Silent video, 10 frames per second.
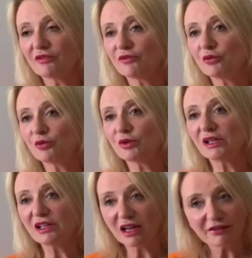for
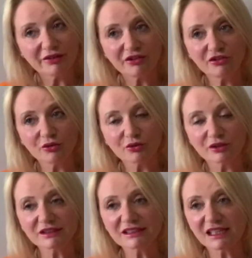life
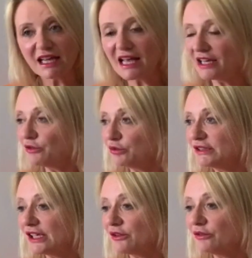insurance, and
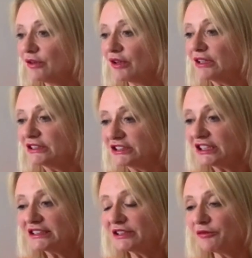also
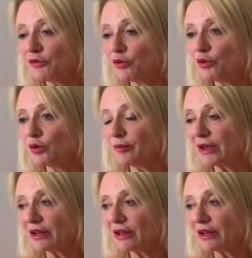just for